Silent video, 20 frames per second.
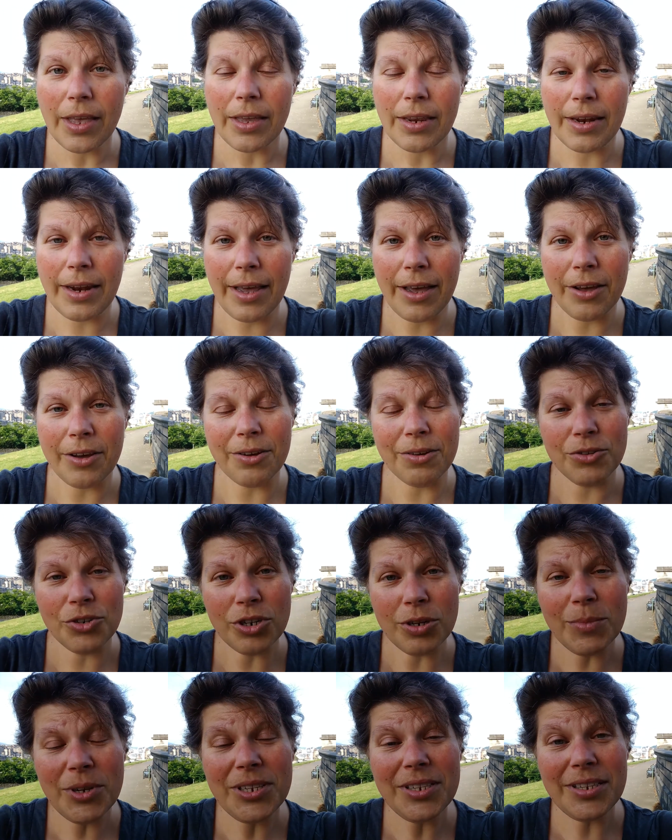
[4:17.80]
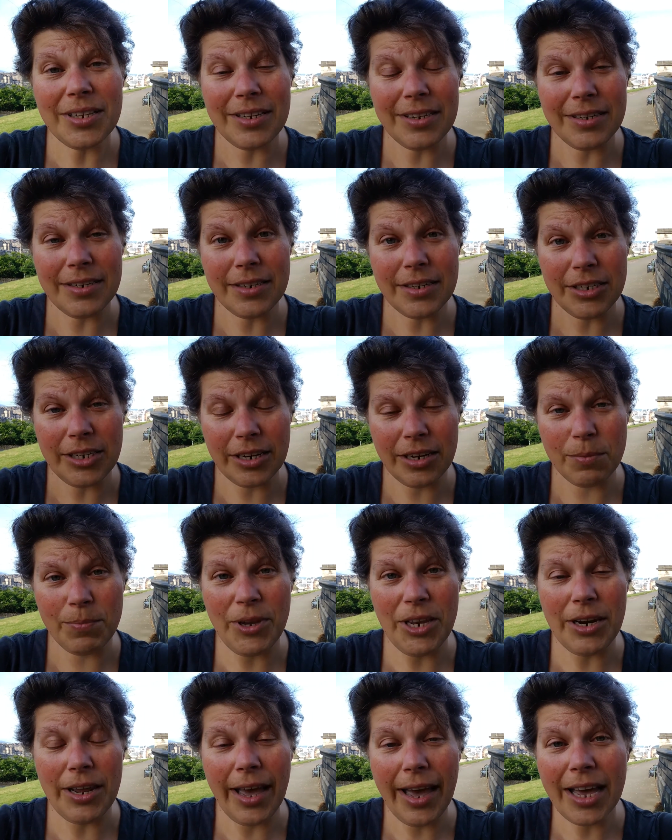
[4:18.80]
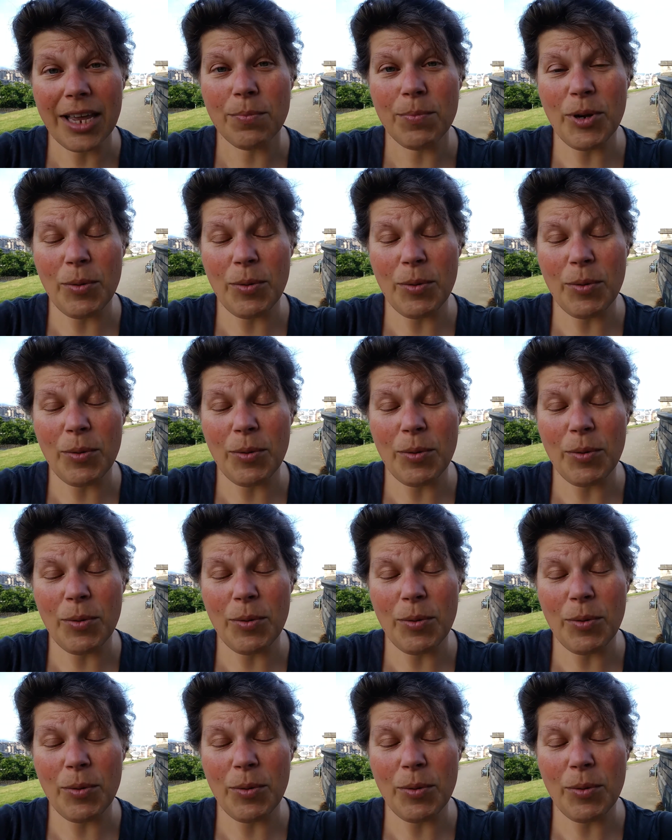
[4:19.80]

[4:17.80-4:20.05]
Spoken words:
Now, Thomas and Jacobina had